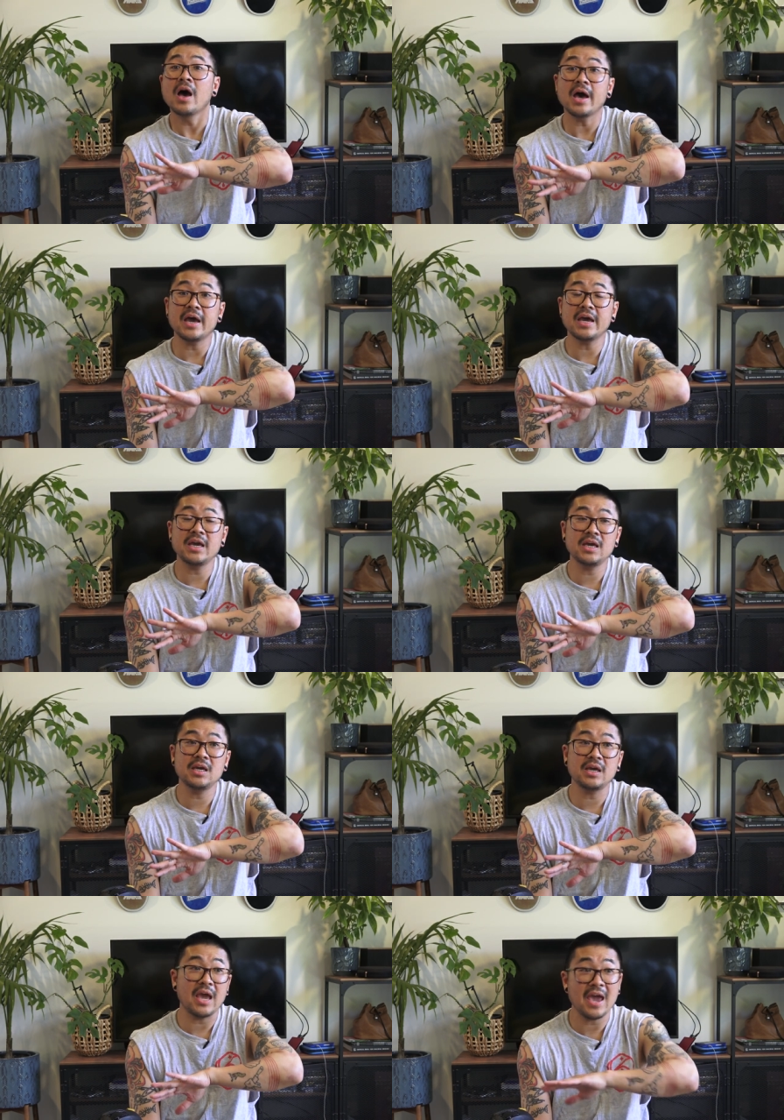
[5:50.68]

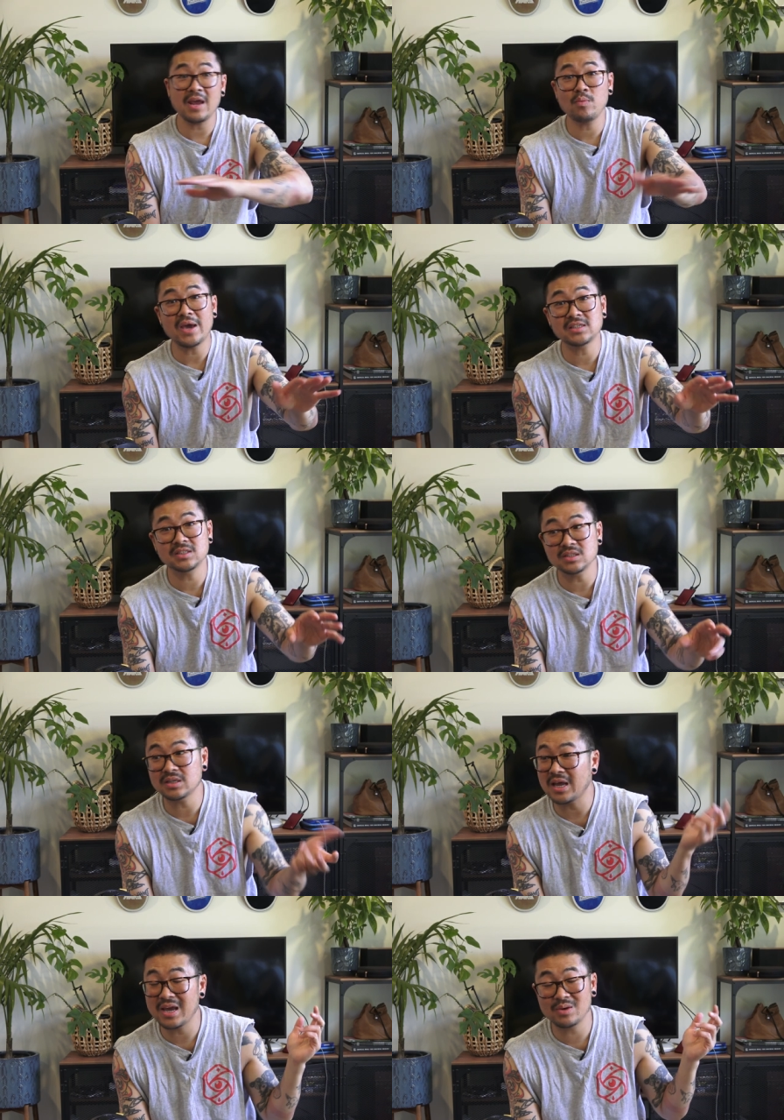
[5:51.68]
I had waxed it
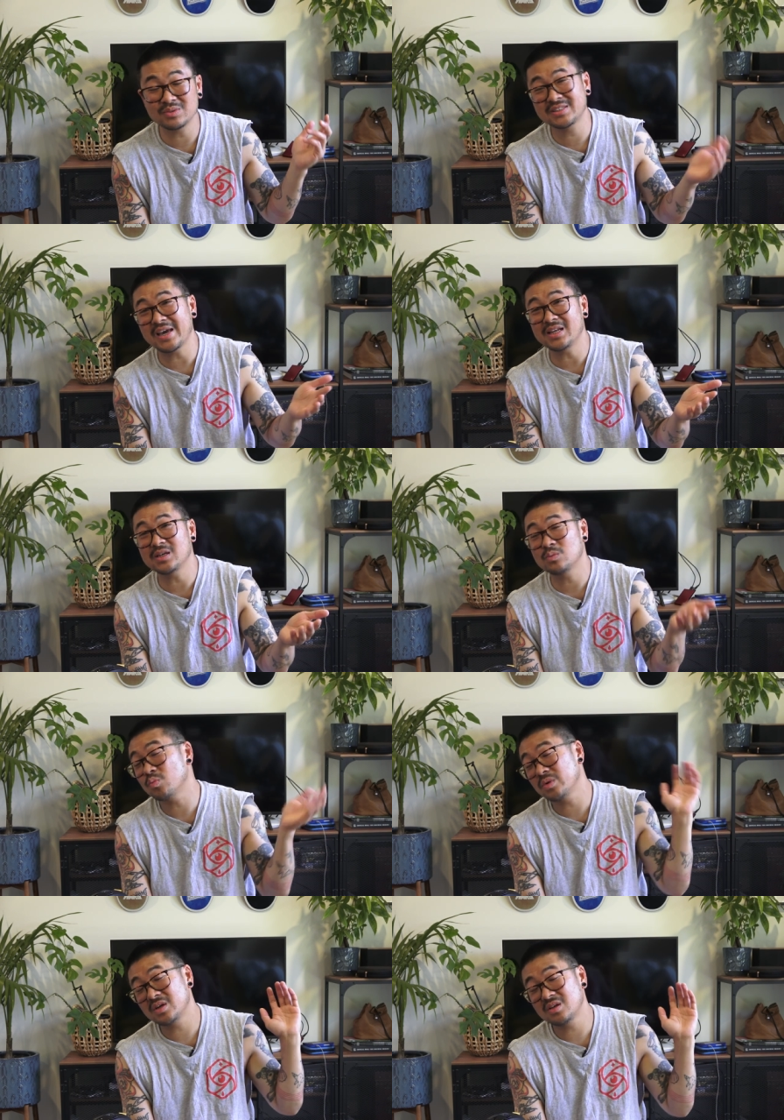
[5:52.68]
and was skating it
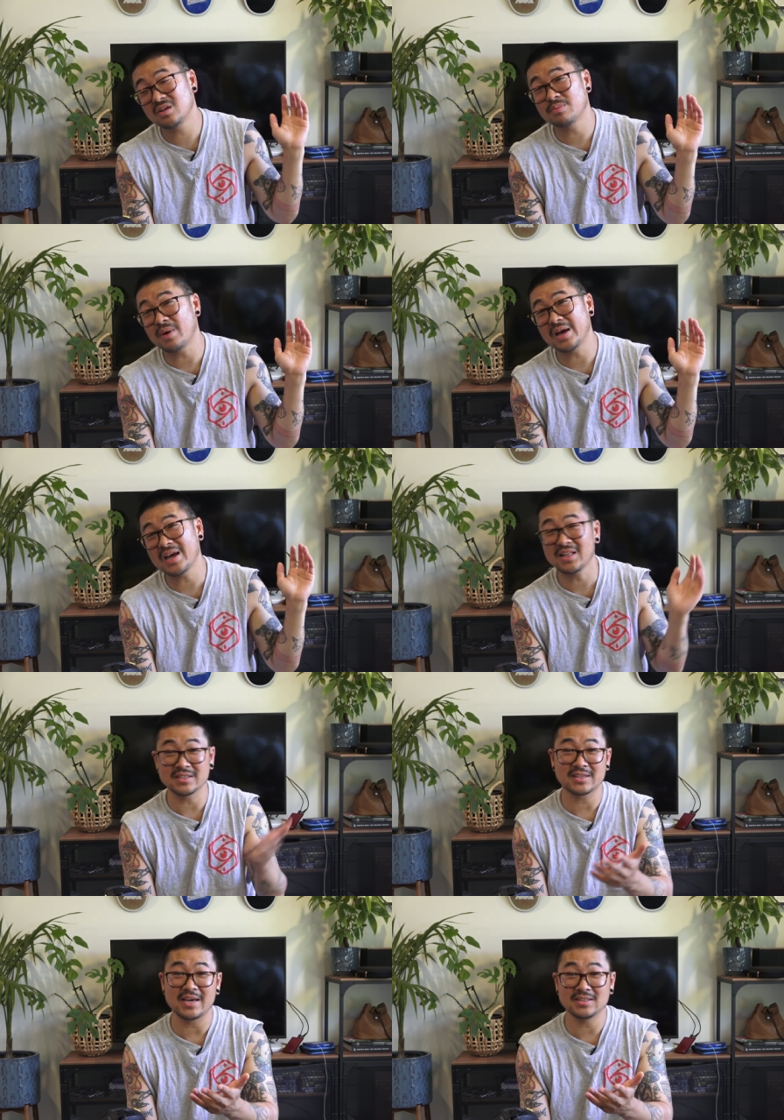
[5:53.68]
with my other
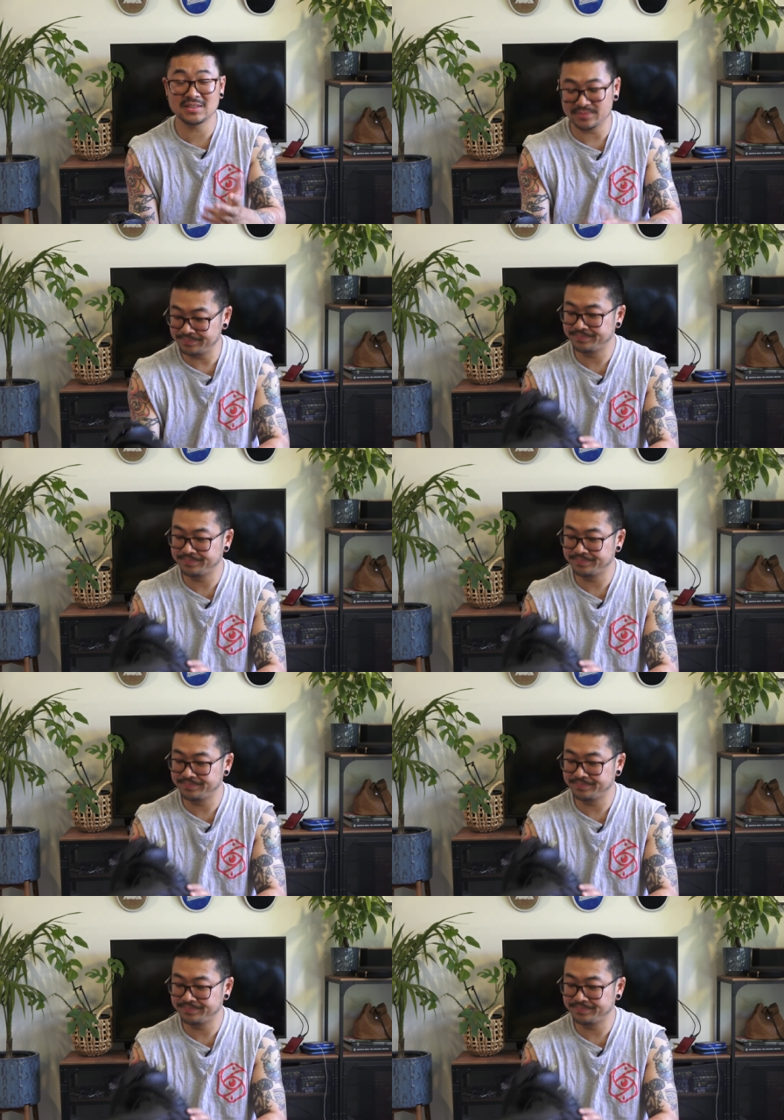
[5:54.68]
skates.